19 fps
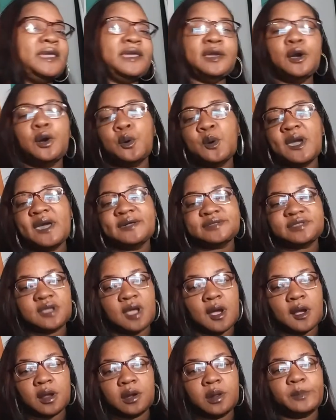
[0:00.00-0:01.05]
ego ass
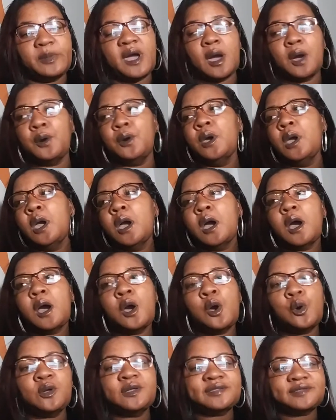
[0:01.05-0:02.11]
talking about,
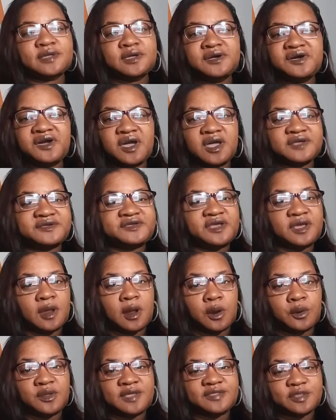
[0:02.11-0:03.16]
oh, it's good because she
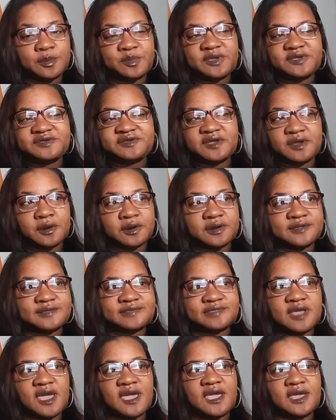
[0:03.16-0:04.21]
don't need to be sharing a
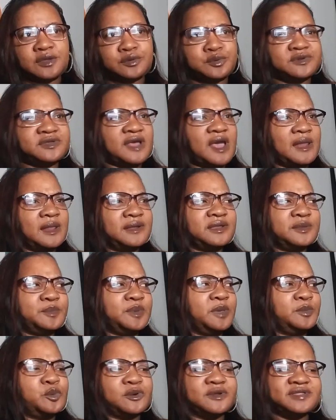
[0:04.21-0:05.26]
stage with talented
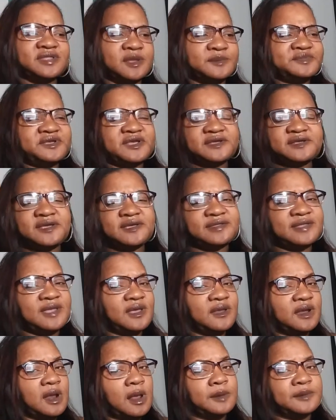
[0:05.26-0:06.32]
people or some shit she
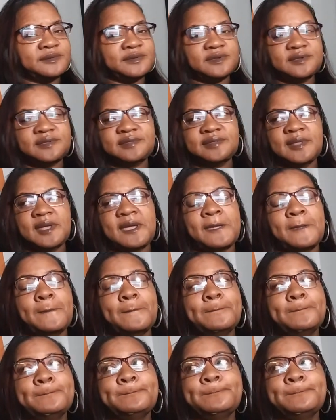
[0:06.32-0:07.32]
said, and I was just like,